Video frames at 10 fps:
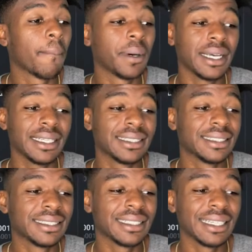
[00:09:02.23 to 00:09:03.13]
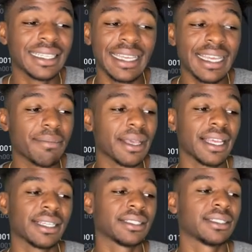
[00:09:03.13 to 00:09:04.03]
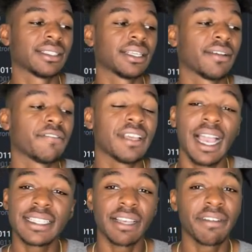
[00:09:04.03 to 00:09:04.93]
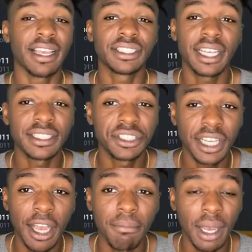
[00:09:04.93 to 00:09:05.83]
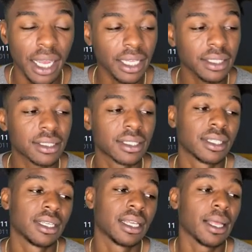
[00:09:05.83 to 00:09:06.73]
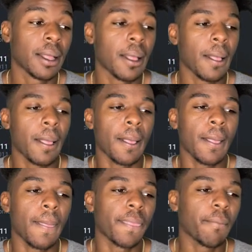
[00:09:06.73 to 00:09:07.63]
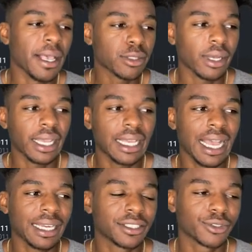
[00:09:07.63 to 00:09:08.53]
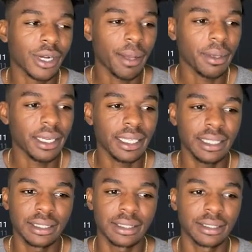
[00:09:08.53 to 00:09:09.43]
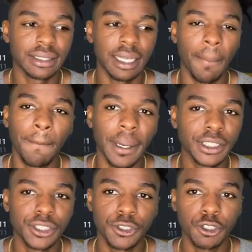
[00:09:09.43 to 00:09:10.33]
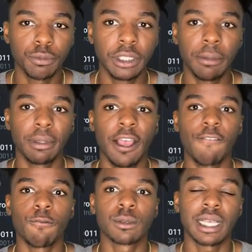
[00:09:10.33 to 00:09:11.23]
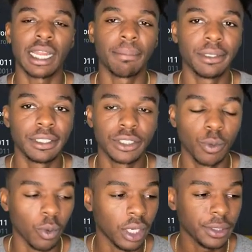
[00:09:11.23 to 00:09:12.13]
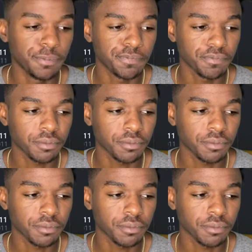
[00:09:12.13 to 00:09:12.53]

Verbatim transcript: But again, man, if you guys haven't had a chance to check out Minds, the best way I can kind of describe it, it's a bunch of social media platforms kind of put into one,